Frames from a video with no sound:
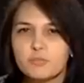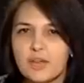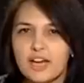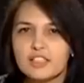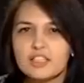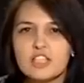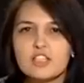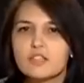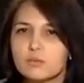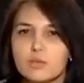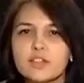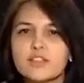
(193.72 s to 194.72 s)
a man
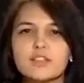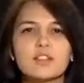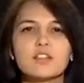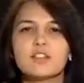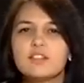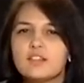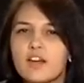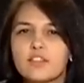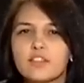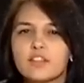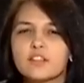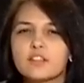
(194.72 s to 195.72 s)
is worth
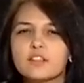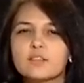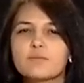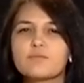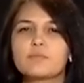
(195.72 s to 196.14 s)
nothing.